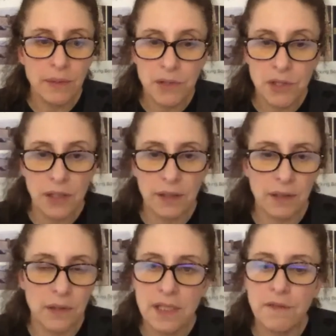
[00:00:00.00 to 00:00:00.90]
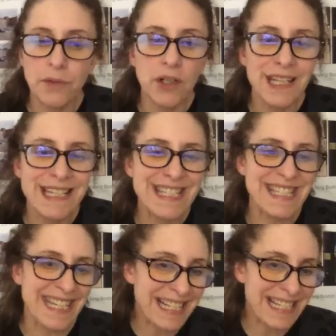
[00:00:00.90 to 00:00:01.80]
should all know this
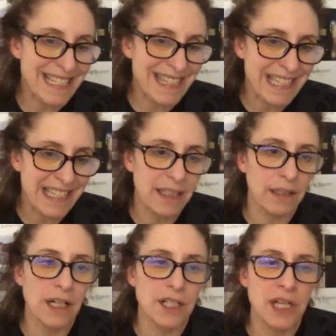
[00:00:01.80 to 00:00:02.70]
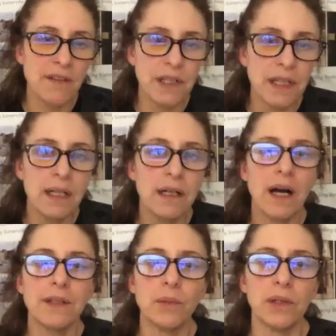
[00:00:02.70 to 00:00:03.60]
46th in longevity
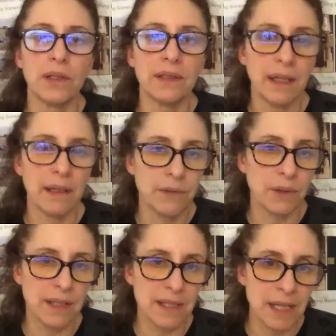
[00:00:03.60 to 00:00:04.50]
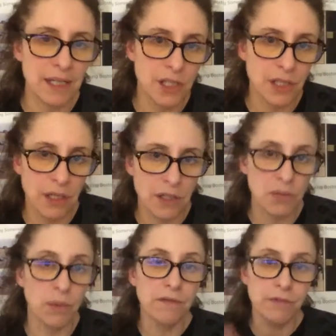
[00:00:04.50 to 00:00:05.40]
on the World Health Organization chart.
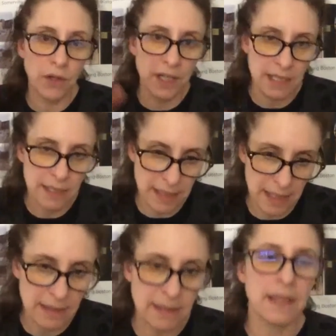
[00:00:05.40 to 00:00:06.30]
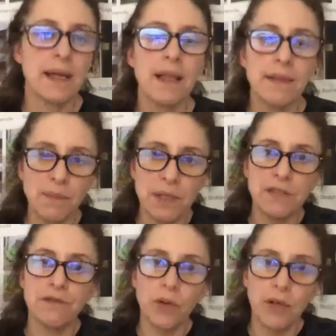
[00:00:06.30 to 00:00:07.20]
We're 46th. That
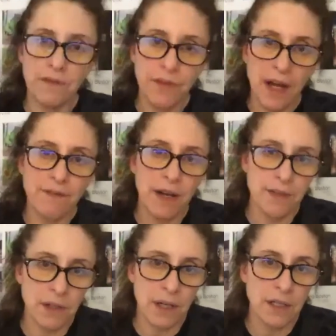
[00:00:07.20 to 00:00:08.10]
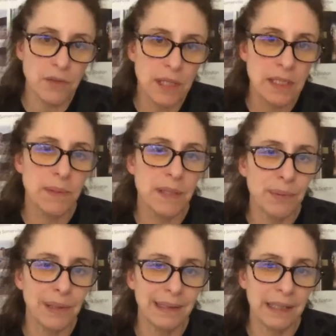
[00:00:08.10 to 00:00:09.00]
means 45 other countries,
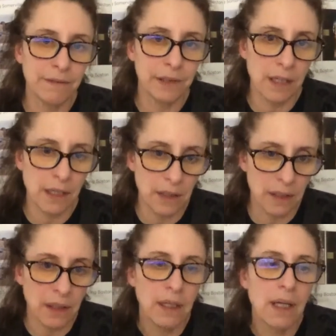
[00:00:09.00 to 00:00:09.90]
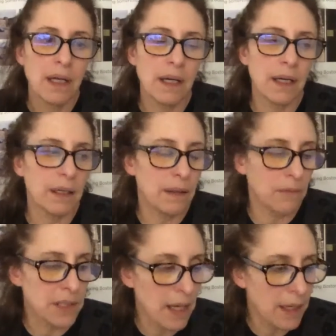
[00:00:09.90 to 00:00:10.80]
people live longer. Uh,
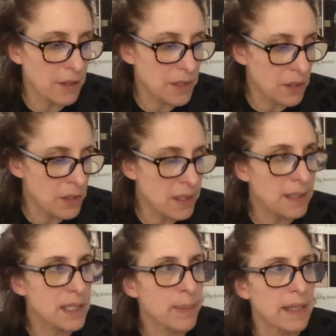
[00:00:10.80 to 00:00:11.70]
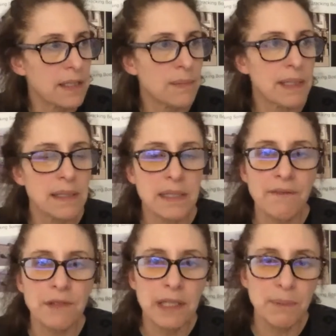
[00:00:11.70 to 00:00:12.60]
retired surgeon explained to me
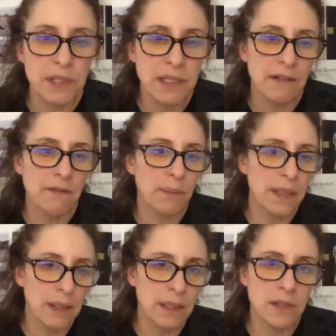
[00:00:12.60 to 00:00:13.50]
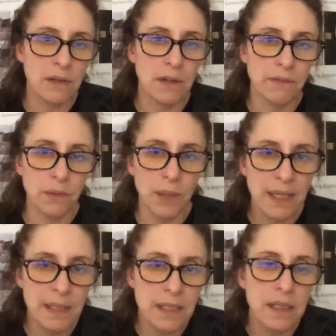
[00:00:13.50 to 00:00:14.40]
70% of Americans are overweight,